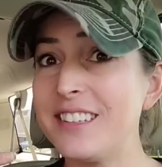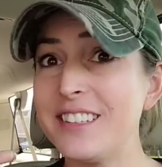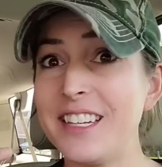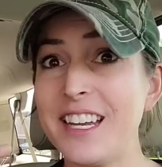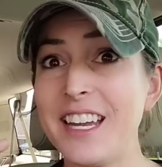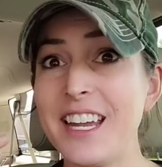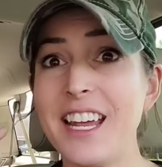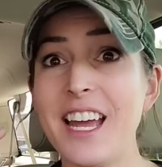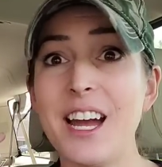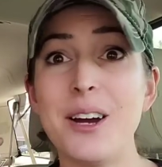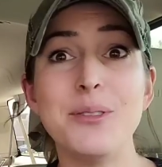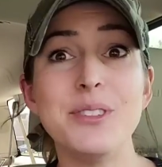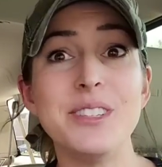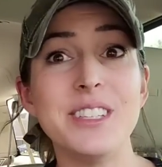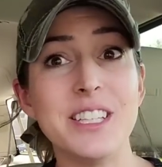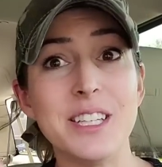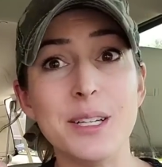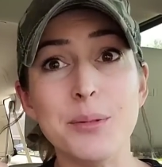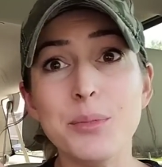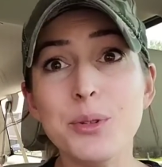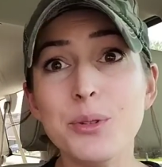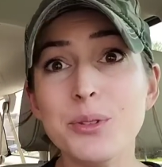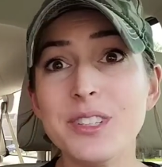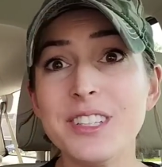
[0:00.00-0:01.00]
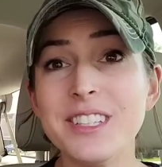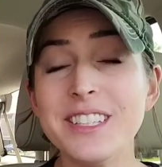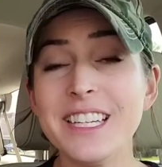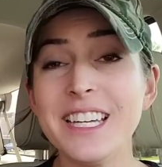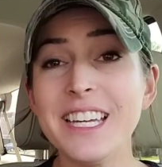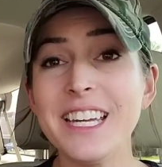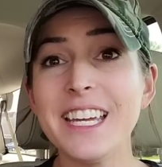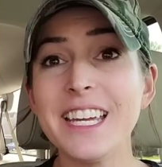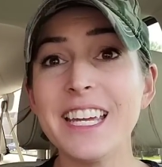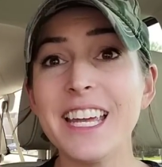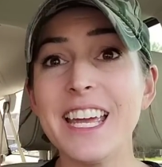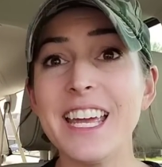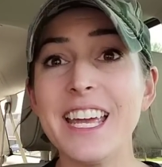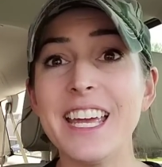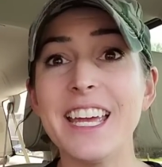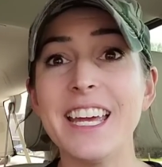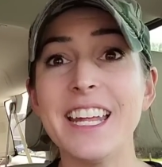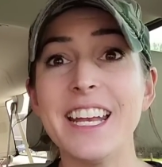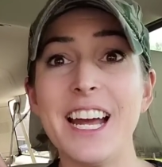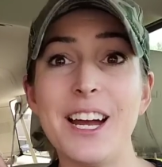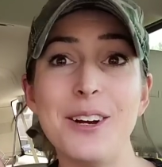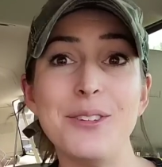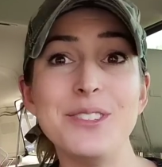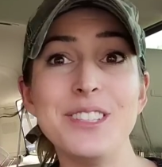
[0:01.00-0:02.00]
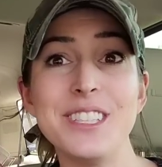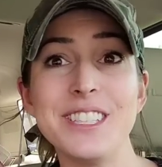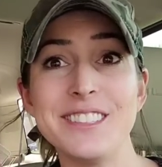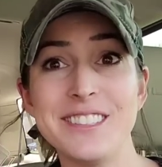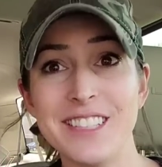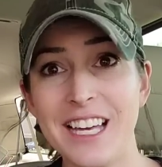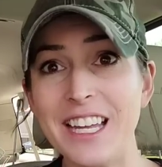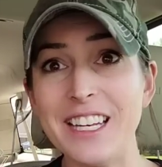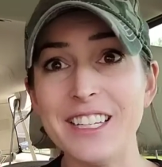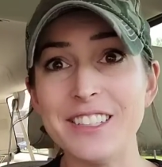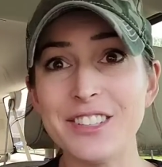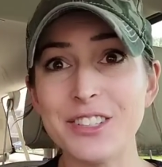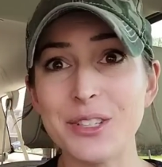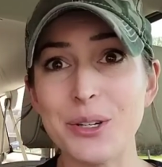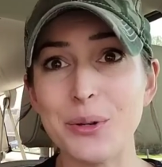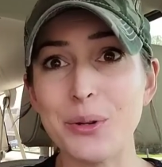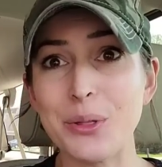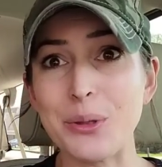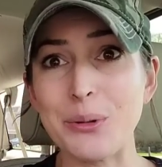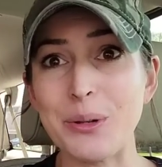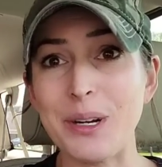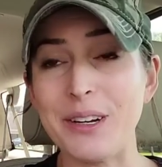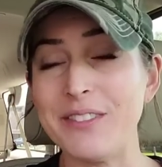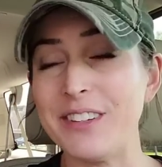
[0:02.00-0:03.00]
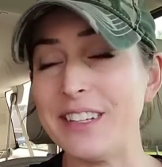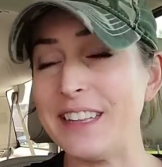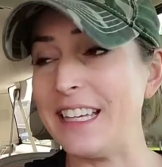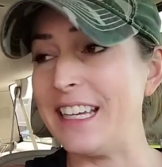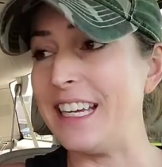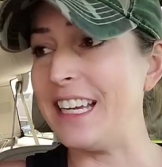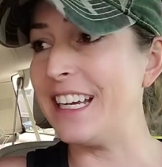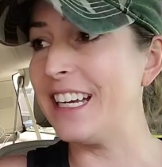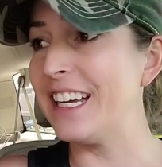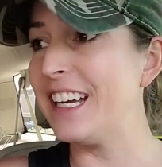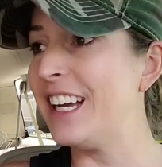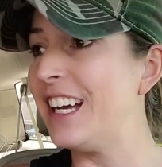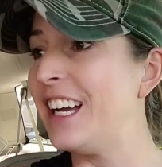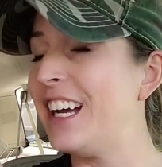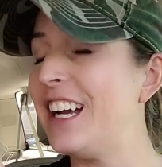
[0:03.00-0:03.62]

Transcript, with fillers: Today I was in the mood to dig and I was excited to go through everything.